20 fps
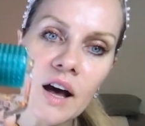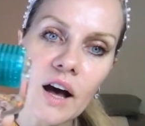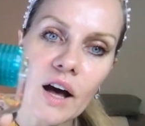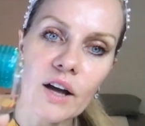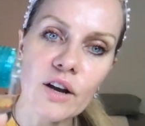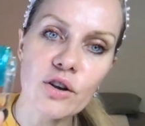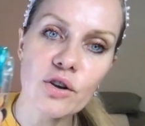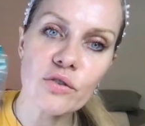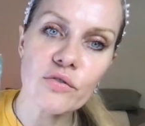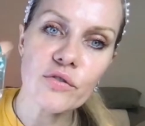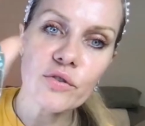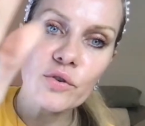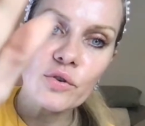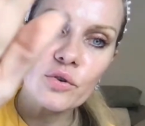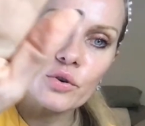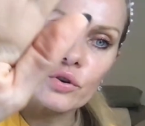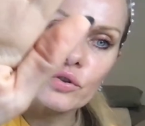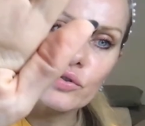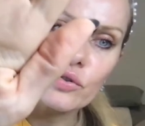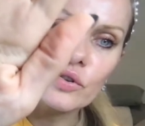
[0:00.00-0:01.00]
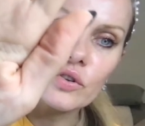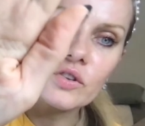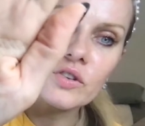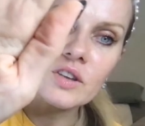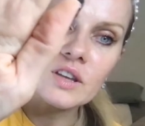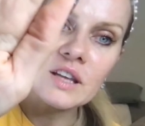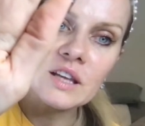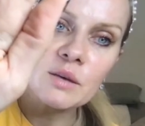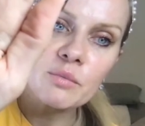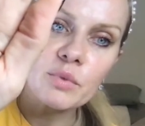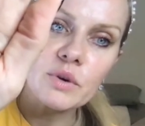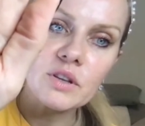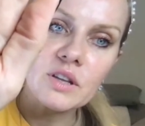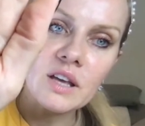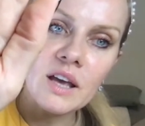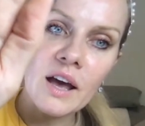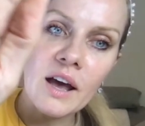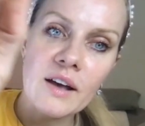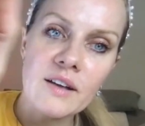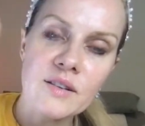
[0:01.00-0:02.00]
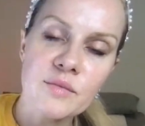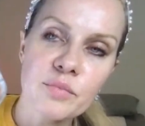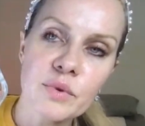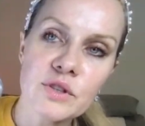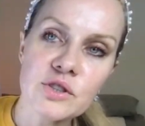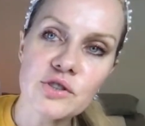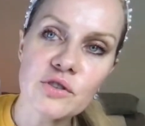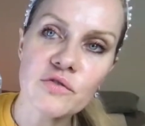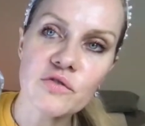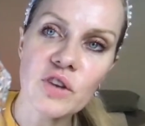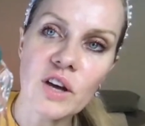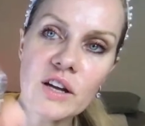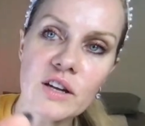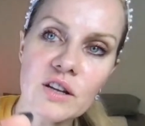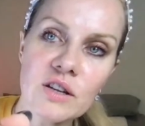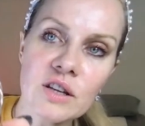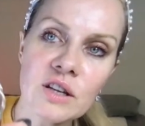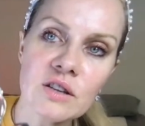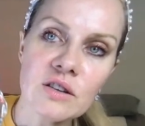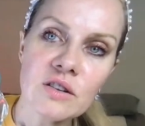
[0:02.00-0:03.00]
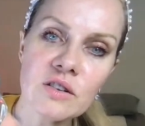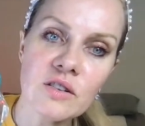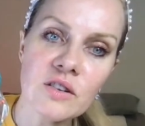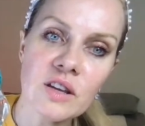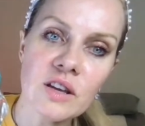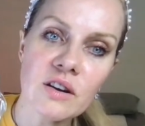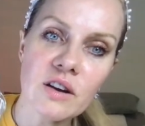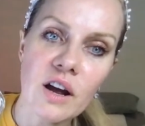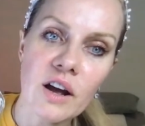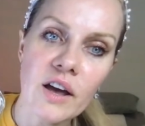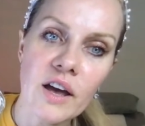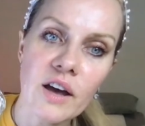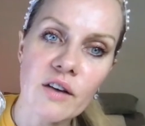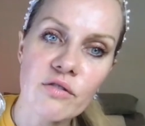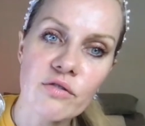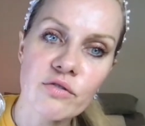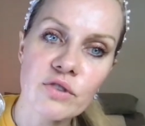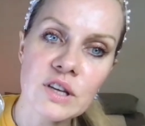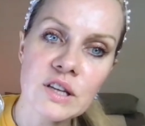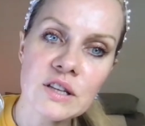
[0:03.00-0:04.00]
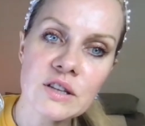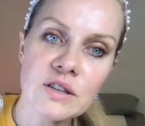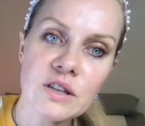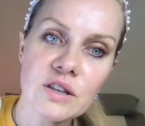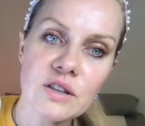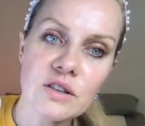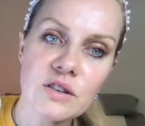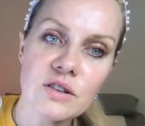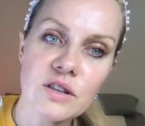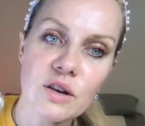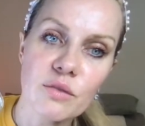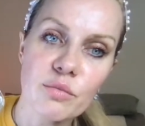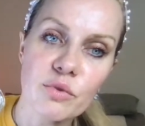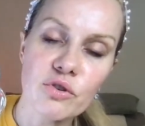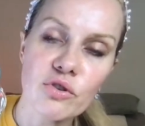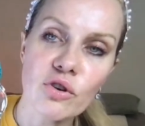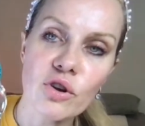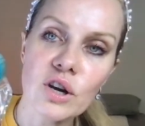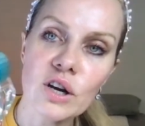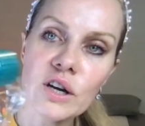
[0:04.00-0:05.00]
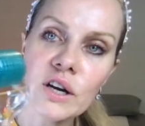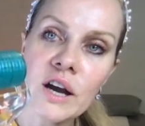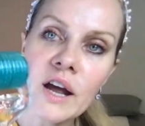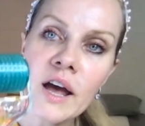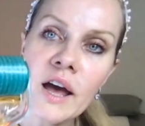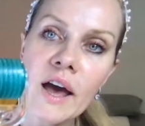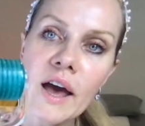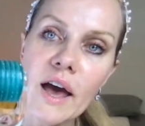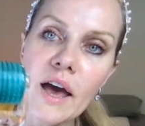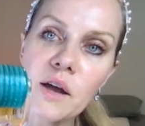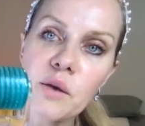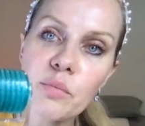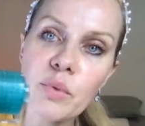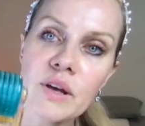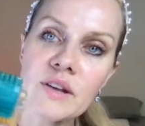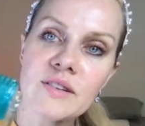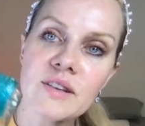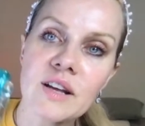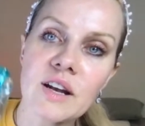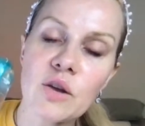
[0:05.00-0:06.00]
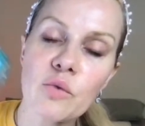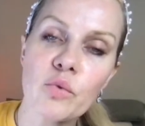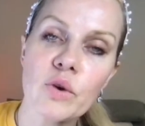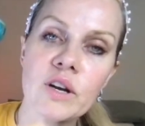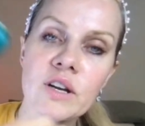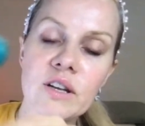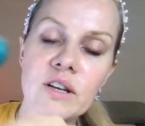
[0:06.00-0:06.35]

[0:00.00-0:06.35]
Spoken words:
I don't know if you're going to see, but it has a bunch of tiny needles. Here I have real needle dermarolle. And basically what a